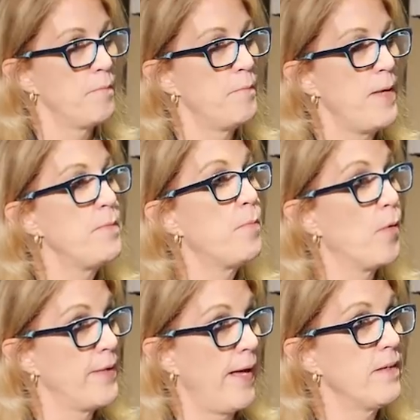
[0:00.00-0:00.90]
baby
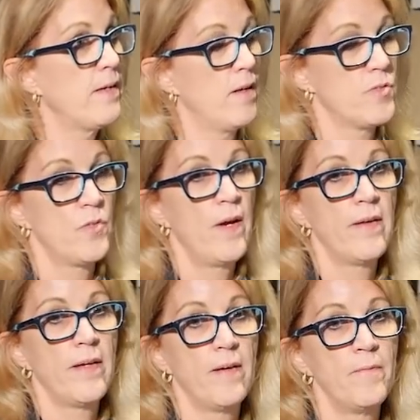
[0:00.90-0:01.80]
born down in
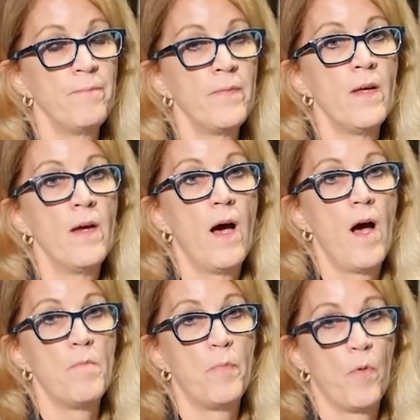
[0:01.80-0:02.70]
Australia,
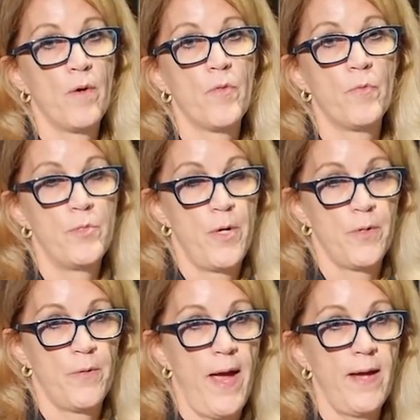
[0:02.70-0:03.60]
born through
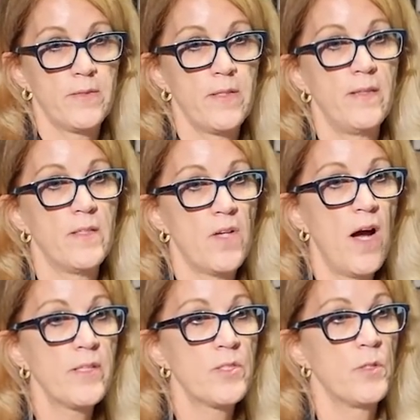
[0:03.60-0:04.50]
donor eggs. And the
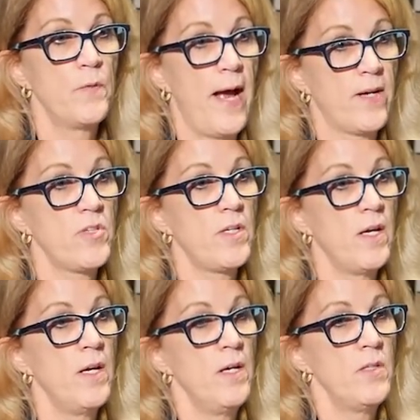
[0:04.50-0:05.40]
doctor who actually
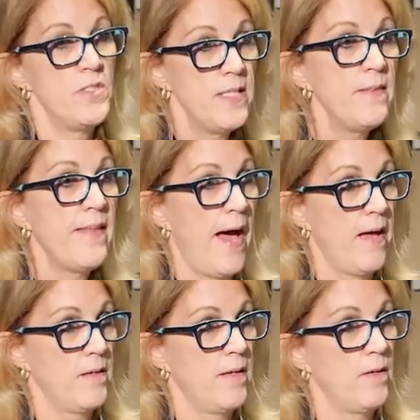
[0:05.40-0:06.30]
did
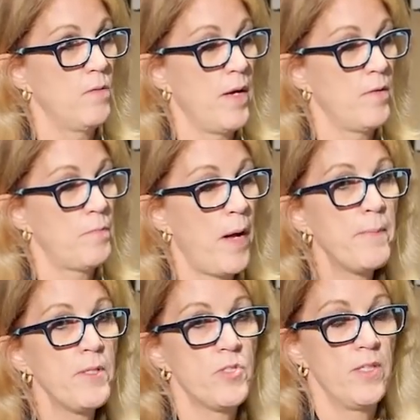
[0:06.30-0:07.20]
that and
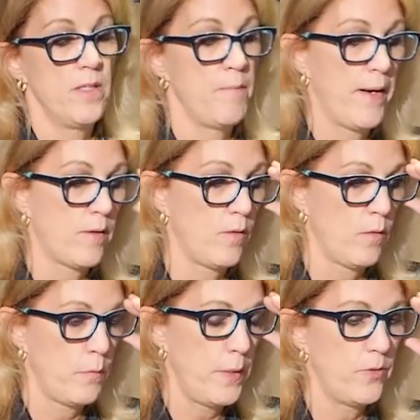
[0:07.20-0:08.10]
published it in the
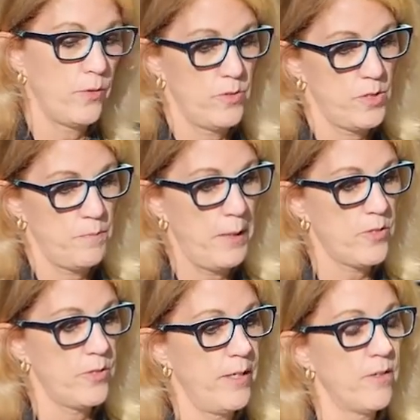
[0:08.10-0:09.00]
medical research is
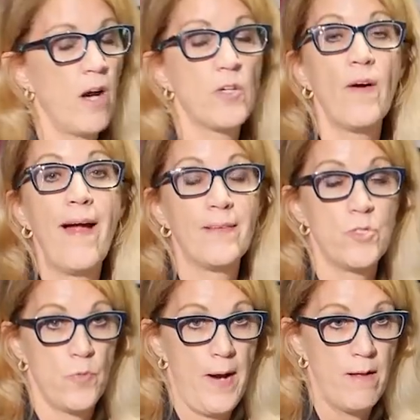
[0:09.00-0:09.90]
pictured here, Dr. Alan
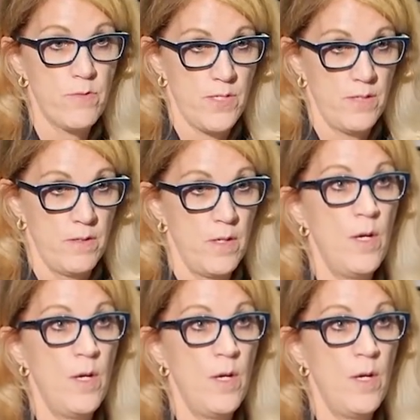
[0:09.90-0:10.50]
Trounsend,